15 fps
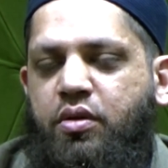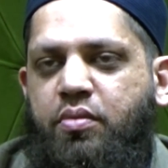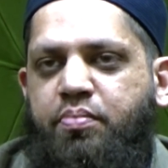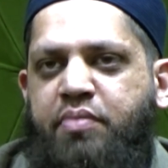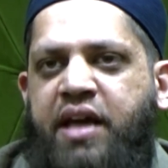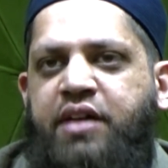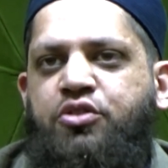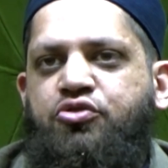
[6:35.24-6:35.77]

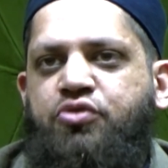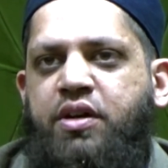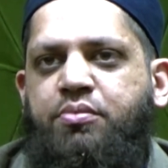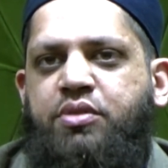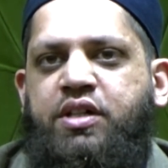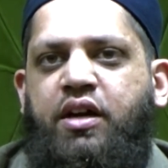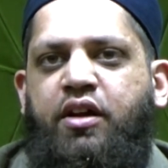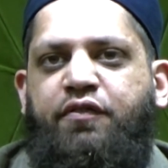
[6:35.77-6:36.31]
mainstream
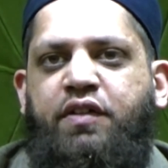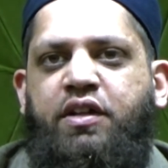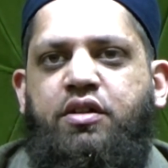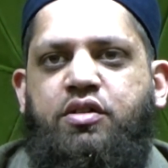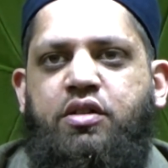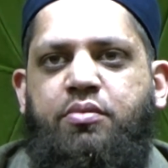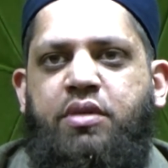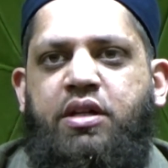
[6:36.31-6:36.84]

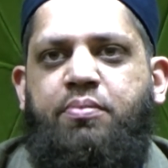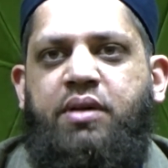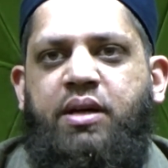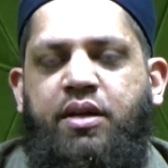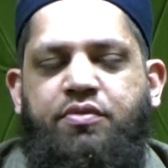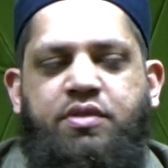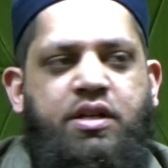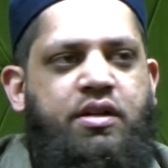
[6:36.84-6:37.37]
Salafism. He
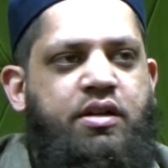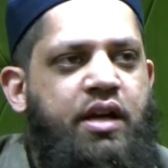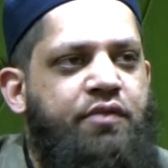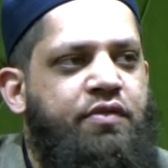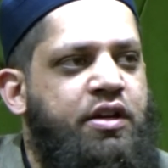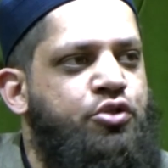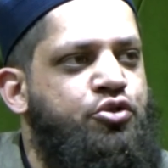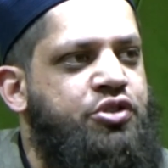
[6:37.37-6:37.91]
believes in
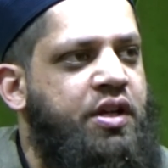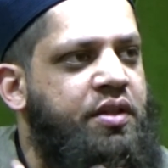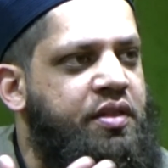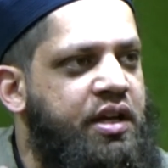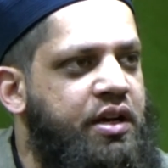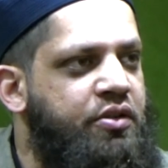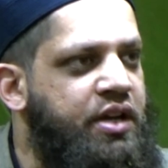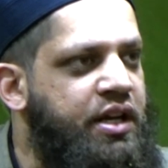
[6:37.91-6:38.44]
evolution
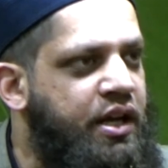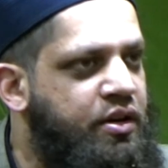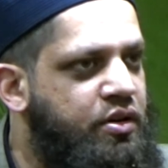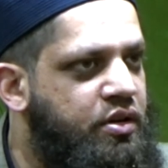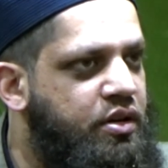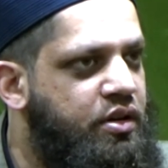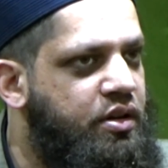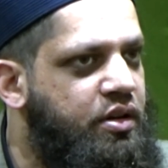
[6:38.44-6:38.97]
theory
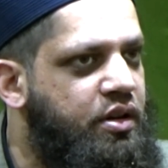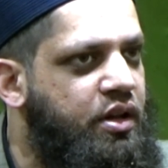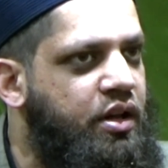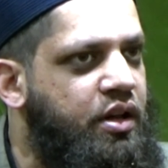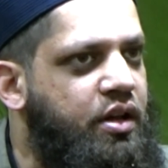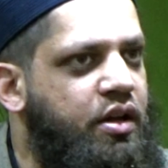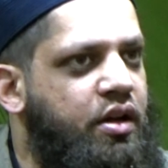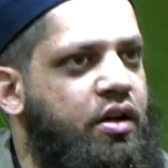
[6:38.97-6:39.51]
and
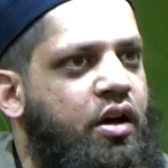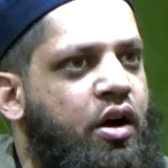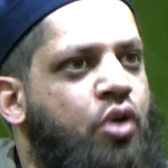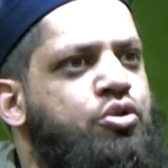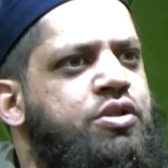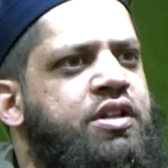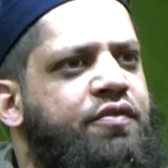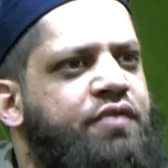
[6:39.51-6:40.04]
a
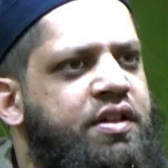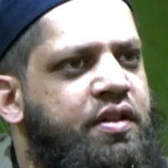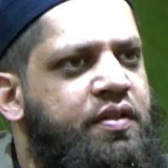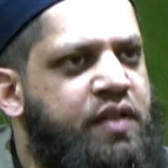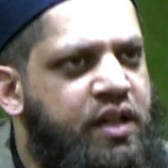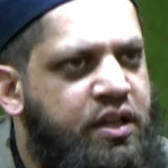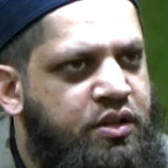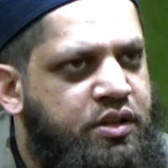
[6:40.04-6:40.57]
host of other
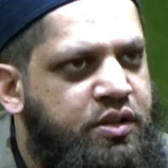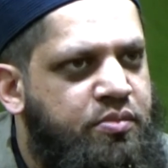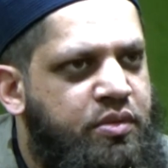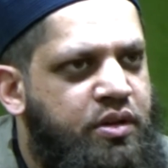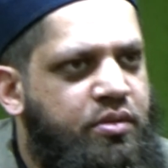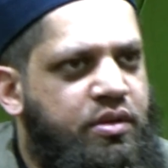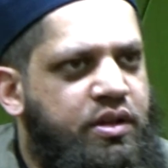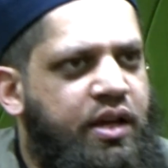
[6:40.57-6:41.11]
things.
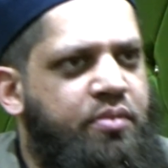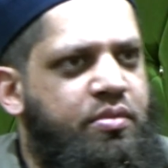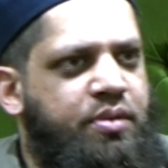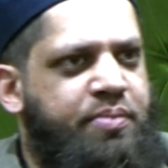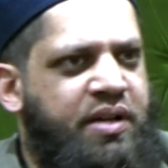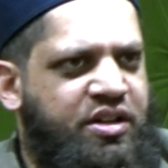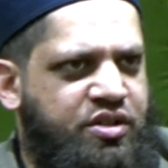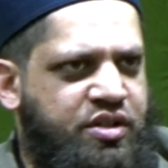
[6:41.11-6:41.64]

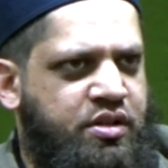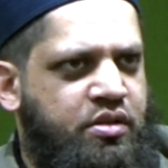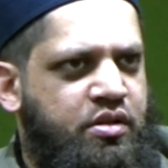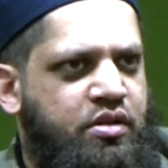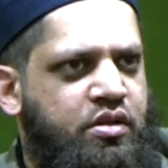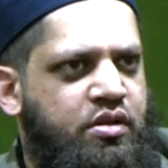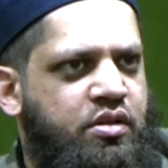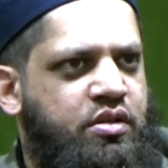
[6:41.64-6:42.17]
Because
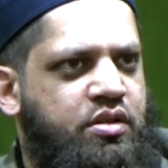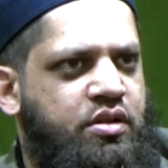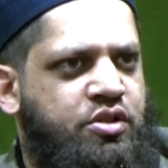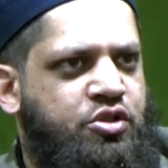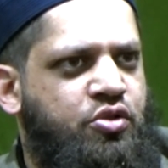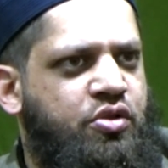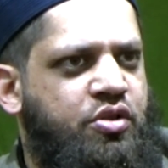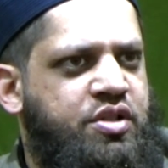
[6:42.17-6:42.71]
the
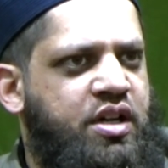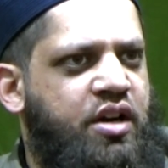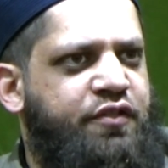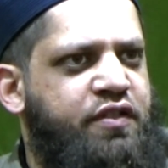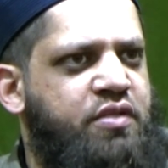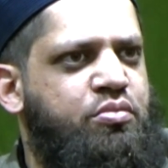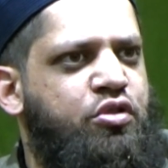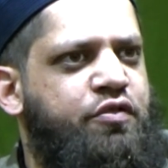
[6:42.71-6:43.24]

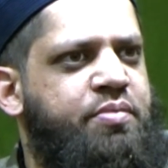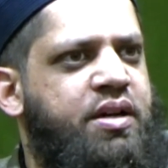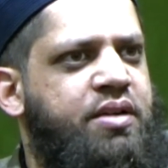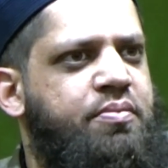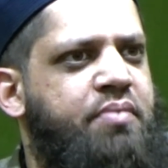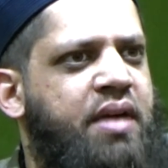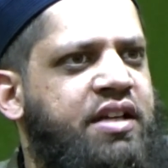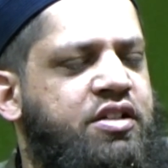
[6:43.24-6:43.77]
pseudo-Salafi
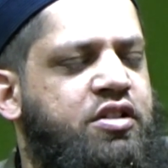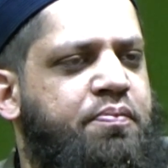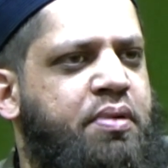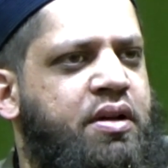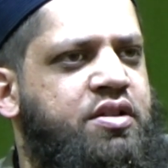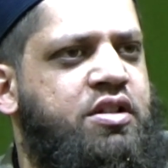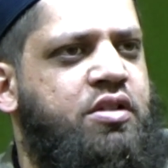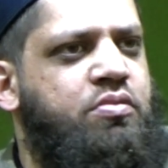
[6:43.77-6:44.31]
movement makes a
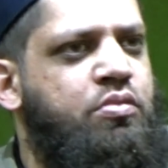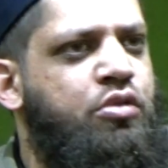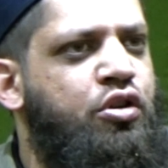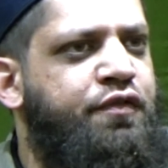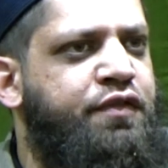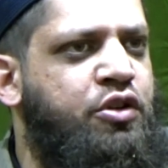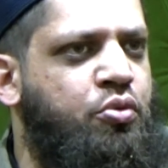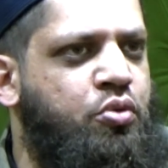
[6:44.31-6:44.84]
person
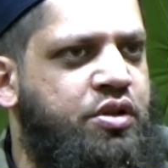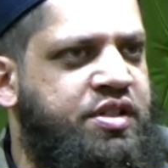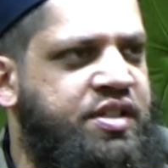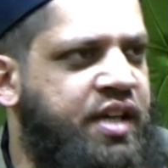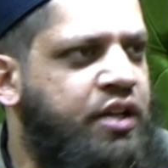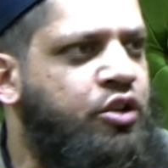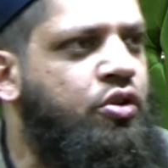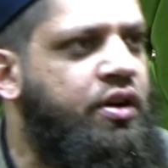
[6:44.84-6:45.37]
move towards
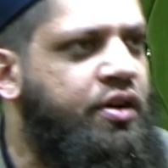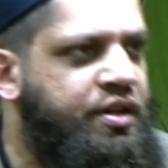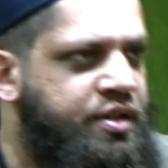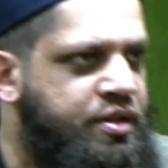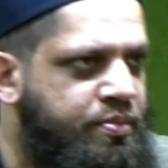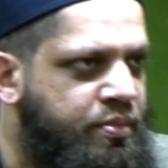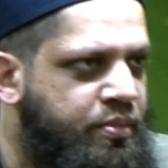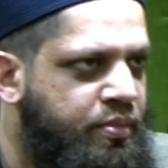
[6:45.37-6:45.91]

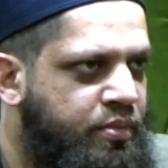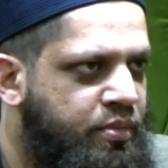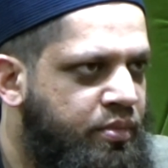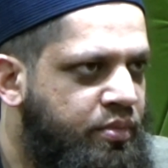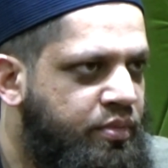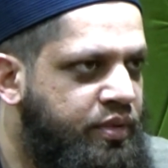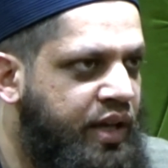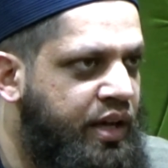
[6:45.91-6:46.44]
secularism.
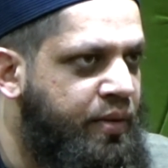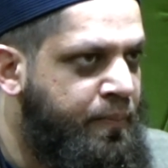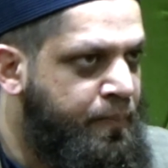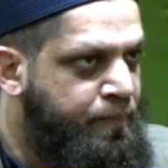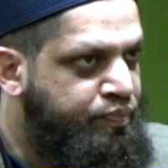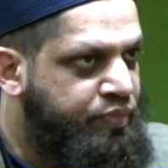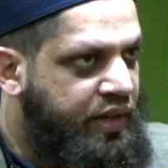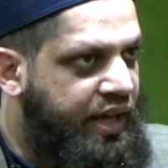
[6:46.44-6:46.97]
Their
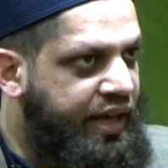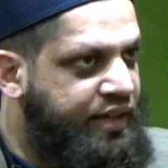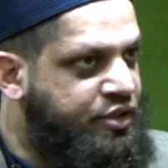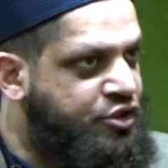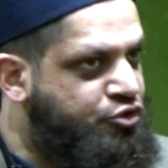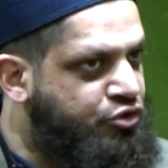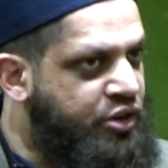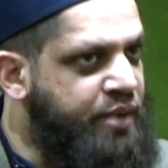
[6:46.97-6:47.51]

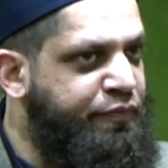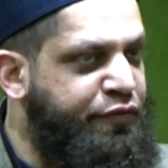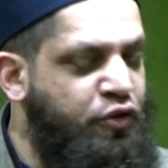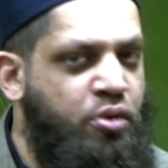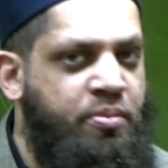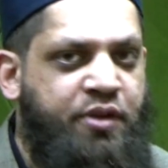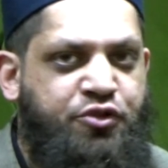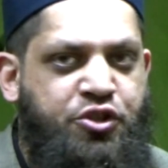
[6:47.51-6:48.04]
extreme
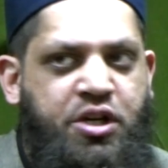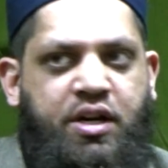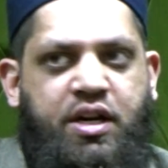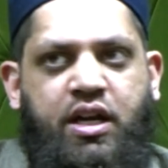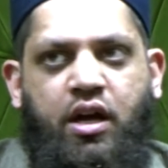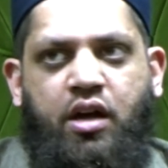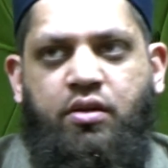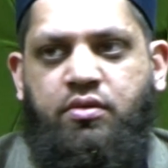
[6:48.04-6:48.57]
form of
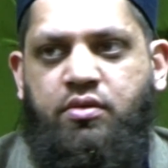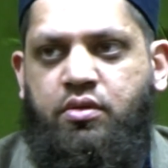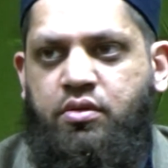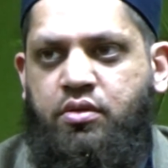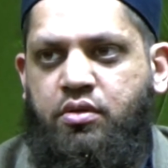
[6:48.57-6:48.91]
Sharia,